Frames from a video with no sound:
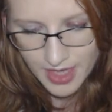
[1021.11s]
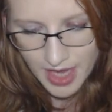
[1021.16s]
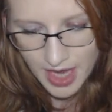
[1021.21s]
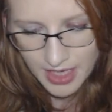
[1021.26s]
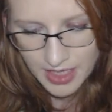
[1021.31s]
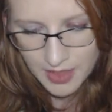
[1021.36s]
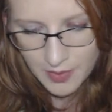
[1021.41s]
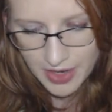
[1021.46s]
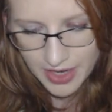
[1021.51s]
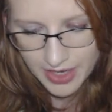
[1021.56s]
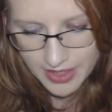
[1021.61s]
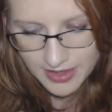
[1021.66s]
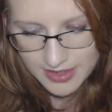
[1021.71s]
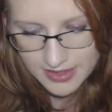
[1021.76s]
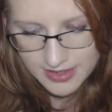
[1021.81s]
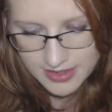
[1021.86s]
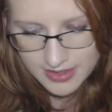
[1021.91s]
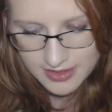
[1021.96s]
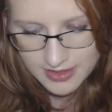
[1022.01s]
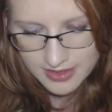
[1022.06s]
Anyway,
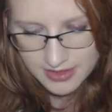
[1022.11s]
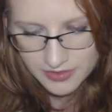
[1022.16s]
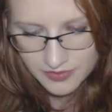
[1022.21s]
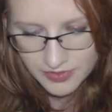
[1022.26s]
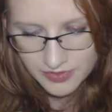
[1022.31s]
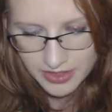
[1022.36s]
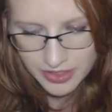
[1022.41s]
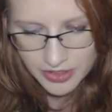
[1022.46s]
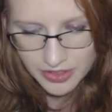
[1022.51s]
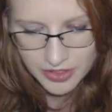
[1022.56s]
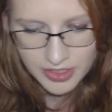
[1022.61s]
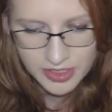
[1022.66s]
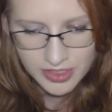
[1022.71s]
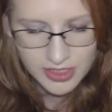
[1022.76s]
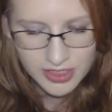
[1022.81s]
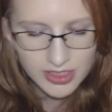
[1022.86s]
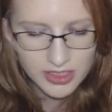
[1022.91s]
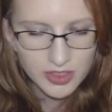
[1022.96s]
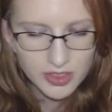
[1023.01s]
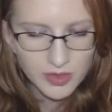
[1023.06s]
this this really
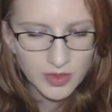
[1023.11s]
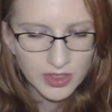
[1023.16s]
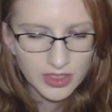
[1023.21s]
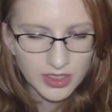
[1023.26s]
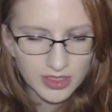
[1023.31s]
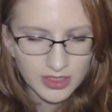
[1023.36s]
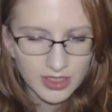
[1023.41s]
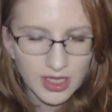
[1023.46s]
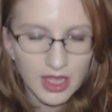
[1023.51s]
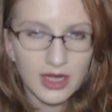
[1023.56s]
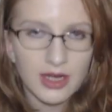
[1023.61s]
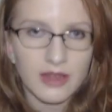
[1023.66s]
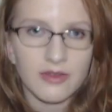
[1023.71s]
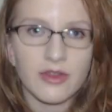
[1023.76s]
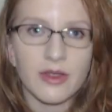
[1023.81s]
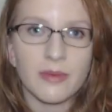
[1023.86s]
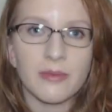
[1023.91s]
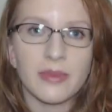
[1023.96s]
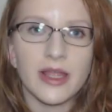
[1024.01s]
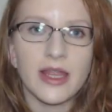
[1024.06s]
turned into a, a lot
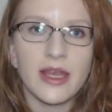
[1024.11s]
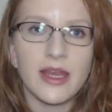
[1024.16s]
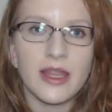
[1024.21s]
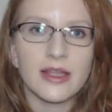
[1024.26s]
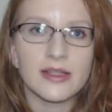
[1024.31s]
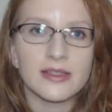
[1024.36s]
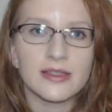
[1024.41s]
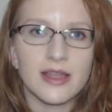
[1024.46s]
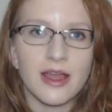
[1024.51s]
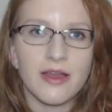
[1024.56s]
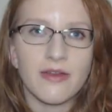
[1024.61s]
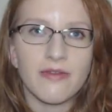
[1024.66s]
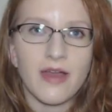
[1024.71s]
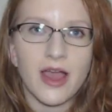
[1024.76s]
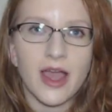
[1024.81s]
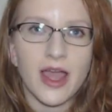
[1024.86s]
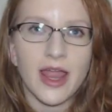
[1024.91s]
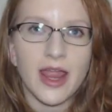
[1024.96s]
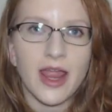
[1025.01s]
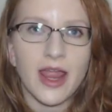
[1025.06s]
of complaining and stuff.
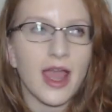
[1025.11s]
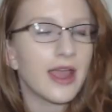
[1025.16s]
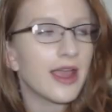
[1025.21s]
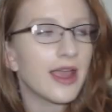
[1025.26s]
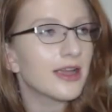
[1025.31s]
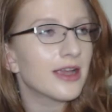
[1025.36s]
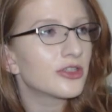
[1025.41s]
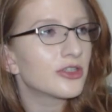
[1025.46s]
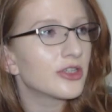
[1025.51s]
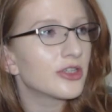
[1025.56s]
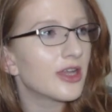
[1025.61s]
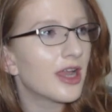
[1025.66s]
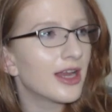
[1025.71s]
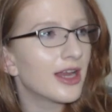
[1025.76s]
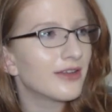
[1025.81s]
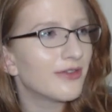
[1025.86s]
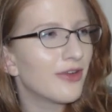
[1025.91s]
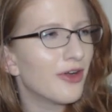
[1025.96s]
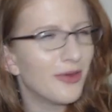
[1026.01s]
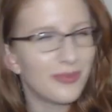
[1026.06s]
I, I actually
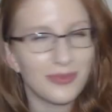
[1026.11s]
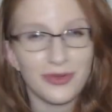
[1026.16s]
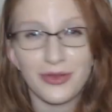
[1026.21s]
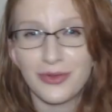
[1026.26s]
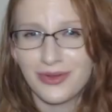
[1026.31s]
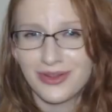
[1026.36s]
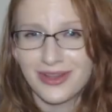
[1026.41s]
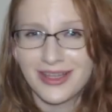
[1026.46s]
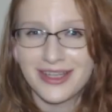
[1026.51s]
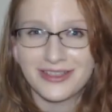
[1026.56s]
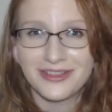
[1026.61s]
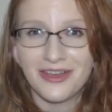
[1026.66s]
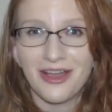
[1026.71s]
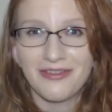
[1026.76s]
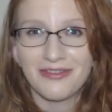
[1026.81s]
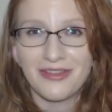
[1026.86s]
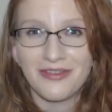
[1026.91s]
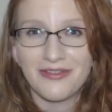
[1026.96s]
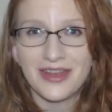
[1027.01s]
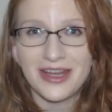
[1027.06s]
kind of hope you clicked
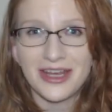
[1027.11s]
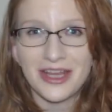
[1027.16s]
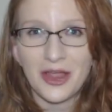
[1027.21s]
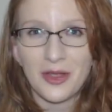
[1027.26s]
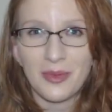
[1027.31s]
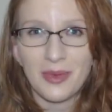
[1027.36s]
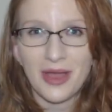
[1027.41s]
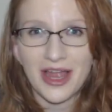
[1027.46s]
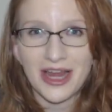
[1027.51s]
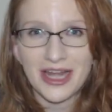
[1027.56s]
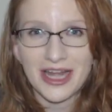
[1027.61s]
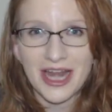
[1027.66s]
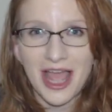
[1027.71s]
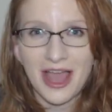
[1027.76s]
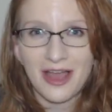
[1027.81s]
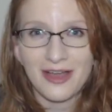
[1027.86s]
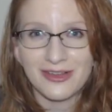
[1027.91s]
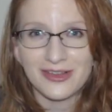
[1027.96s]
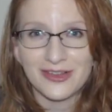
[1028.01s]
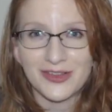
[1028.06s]
off the video by
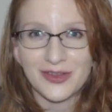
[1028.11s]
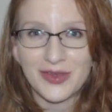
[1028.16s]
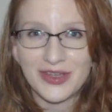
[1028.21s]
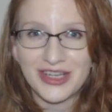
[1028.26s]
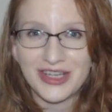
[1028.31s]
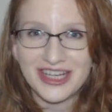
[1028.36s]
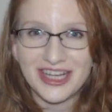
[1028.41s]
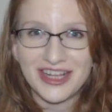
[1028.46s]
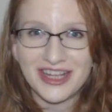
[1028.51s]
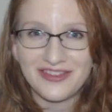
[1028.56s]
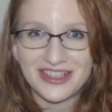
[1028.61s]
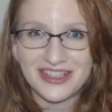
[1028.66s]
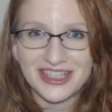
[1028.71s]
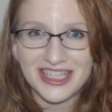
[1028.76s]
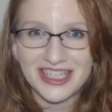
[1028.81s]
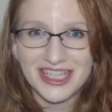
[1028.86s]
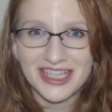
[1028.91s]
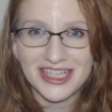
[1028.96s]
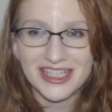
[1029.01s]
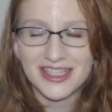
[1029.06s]
now so you didn't have to
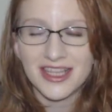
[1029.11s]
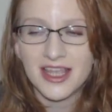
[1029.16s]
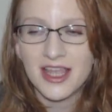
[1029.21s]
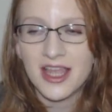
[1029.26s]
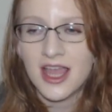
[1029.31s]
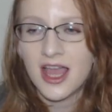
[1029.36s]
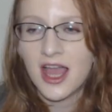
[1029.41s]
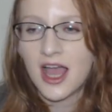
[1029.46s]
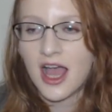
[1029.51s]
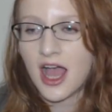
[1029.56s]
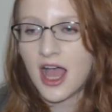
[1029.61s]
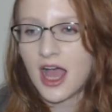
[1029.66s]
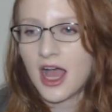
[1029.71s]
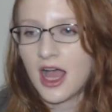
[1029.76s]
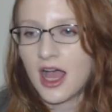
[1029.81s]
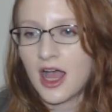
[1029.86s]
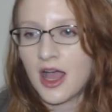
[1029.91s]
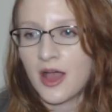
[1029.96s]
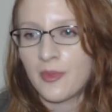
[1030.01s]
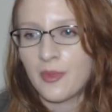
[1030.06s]
see this.
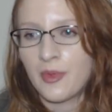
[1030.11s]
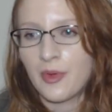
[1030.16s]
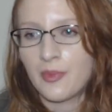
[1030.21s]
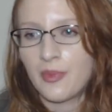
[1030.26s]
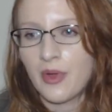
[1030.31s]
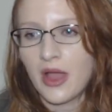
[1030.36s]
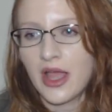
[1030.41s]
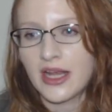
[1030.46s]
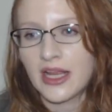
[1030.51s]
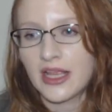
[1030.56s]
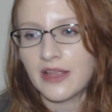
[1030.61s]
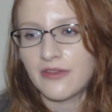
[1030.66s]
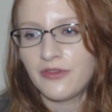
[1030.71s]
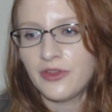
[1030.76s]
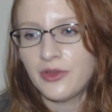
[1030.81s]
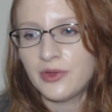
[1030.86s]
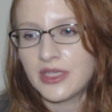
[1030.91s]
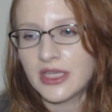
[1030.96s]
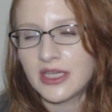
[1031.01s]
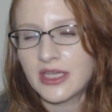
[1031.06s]
Um, but
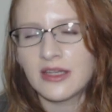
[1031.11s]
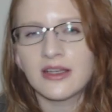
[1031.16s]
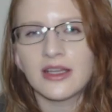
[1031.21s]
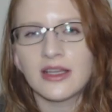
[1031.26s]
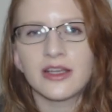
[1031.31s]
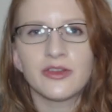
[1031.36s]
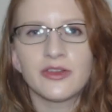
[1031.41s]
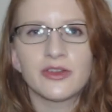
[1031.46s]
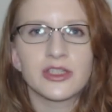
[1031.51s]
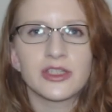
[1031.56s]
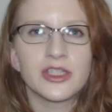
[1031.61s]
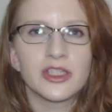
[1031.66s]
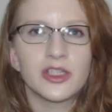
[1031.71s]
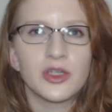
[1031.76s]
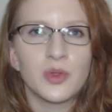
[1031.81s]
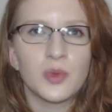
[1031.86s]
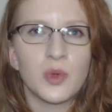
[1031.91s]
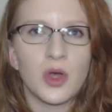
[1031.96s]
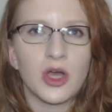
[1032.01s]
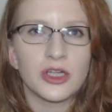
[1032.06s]
if you didn't and you're
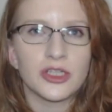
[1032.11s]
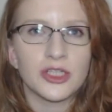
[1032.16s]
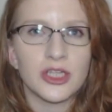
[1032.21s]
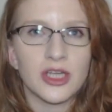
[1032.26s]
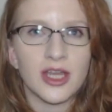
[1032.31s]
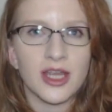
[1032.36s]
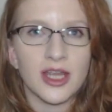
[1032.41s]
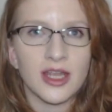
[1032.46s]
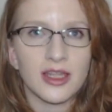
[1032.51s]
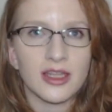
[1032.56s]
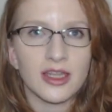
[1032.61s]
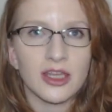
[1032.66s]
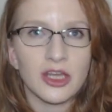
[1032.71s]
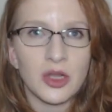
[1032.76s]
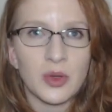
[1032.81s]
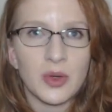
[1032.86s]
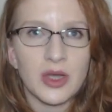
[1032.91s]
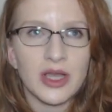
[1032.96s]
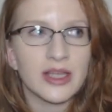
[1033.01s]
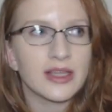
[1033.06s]
still watching, you
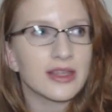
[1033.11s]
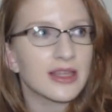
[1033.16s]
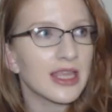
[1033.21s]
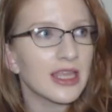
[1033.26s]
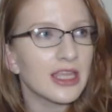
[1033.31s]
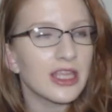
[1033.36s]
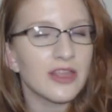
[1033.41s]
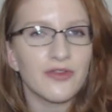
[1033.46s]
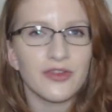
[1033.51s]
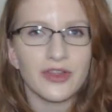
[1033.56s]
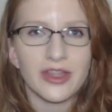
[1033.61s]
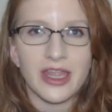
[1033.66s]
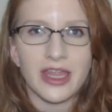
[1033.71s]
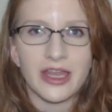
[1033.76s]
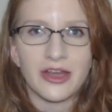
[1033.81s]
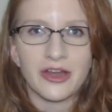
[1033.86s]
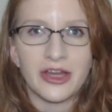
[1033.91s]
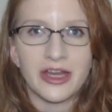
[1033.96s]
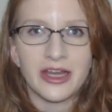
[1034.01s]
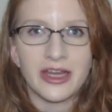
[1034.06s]
know what? Thank you for
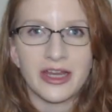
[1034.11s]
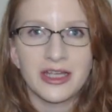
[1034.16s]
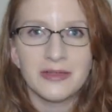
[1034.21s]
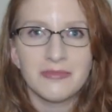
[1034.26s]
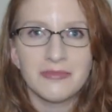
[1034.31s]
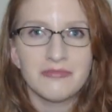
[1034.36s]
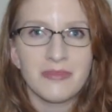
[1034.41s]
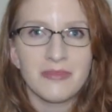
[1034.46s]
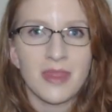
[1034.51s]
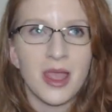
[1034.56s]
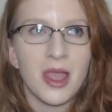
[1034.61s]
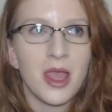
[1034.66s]
caring.